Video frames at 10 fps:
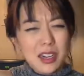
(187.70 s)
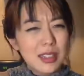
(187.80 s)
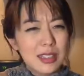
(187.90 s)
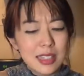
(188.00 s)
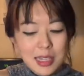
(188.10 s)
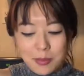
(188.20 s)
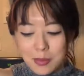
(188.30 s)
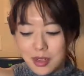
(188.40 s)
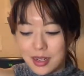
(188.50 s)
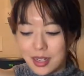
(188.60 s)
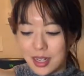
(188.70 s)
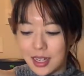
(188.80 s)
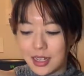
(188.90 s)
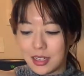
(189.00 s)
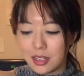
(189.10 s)
seem
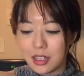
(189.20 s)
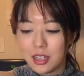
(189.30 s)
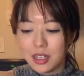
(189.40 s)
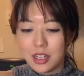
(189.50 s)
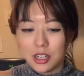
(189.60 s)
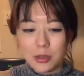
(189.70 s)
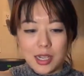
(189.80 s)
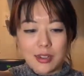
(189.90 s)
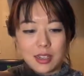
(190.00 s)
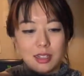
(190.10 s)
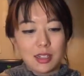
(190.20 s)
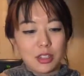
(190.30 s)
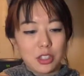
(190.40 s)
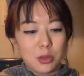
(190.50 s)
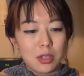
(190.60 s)
quite
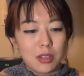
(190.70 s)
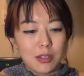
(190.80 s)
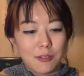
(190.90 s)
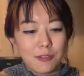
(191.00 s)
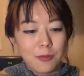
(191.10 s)
intuitive,